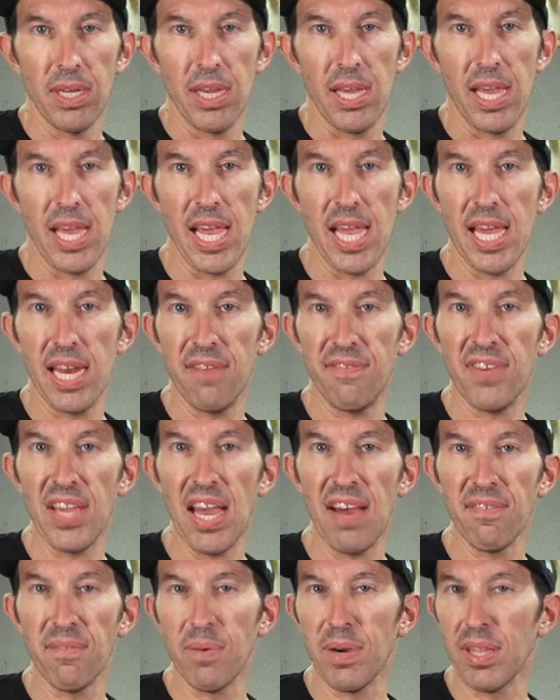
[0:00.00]
And if you
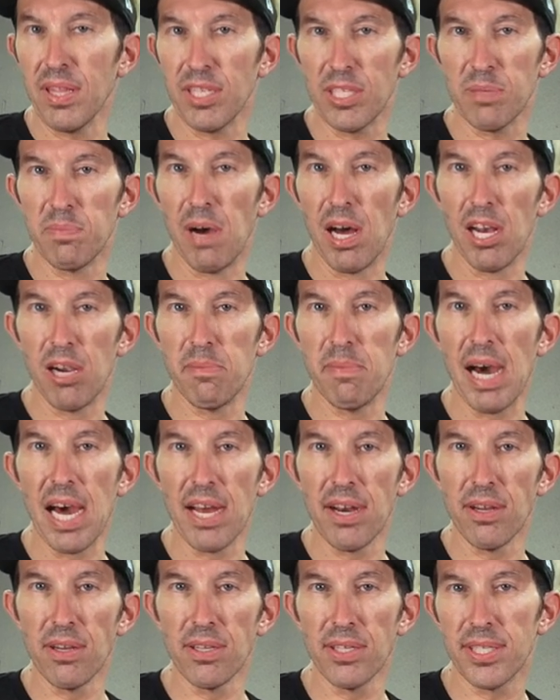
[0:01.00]
have one of the smaller
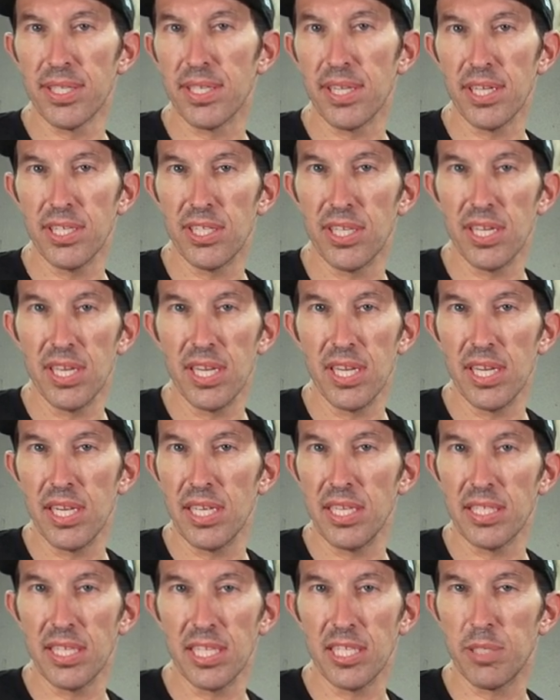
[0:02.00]
models, such
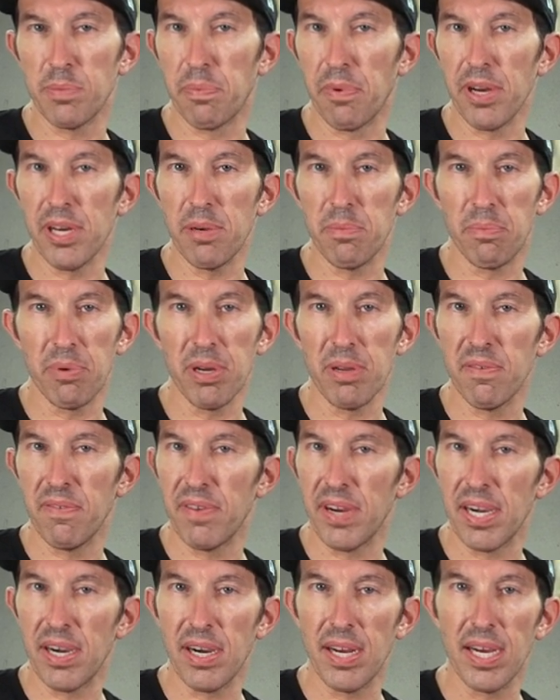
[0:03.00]
as a Sprint
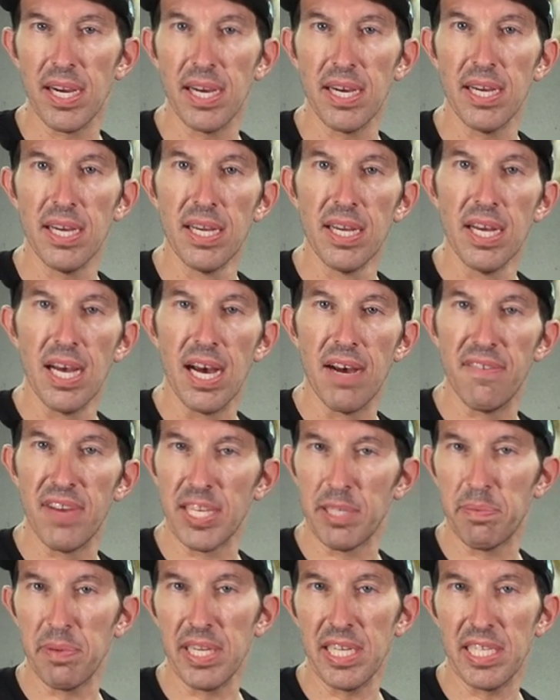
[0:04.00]
Primavera, a
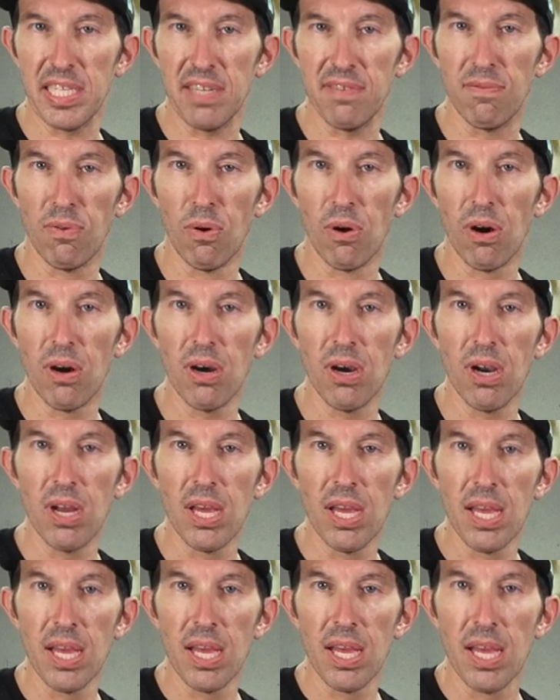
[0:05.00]
Vespa E T four,
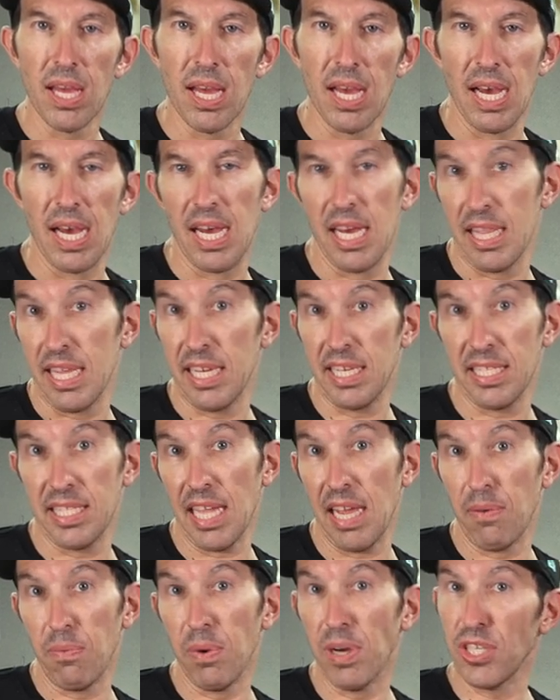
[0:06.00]
uh, they just
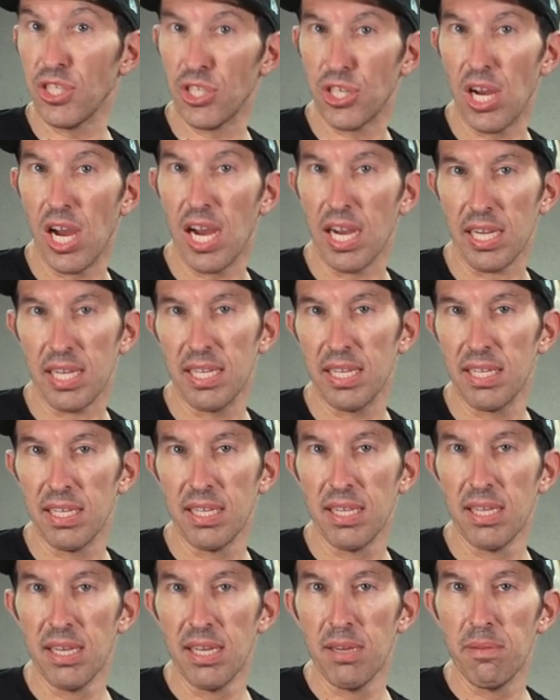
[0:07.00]
have one shock.
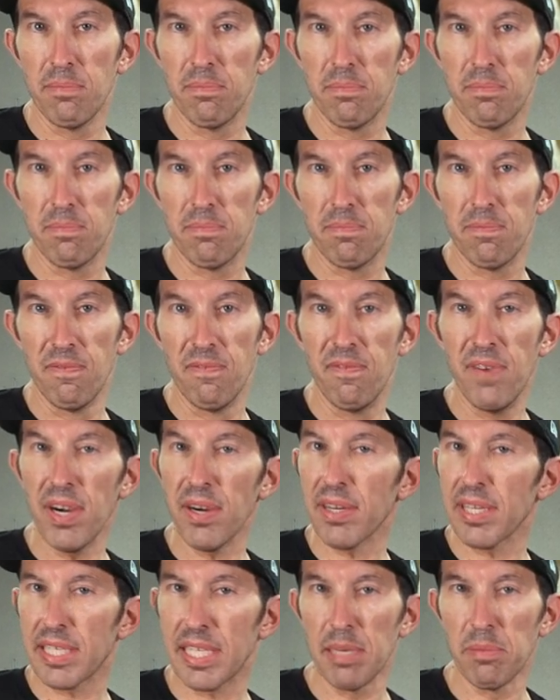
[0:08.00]

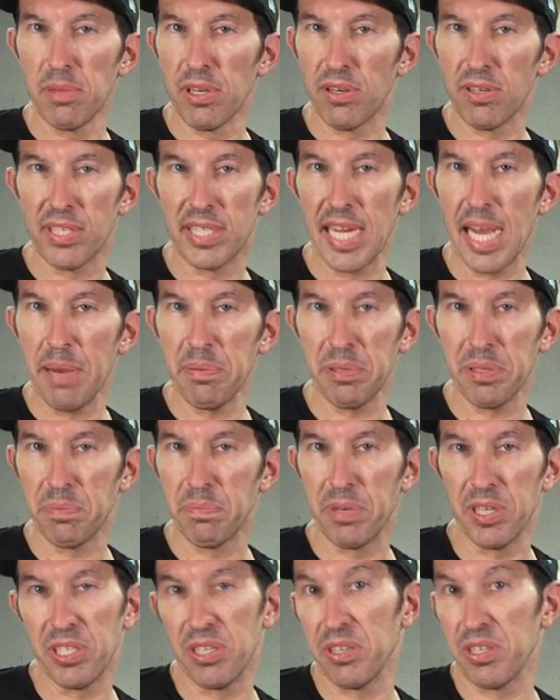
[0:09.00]
Very similar steps,
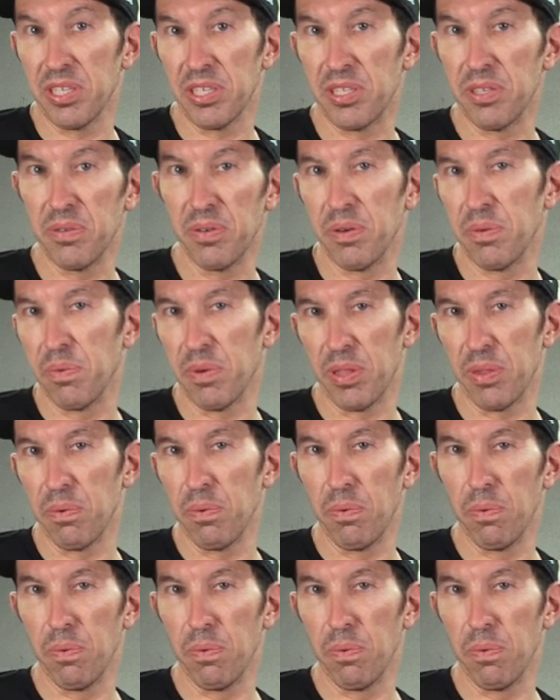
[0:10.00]
but you're just doing it with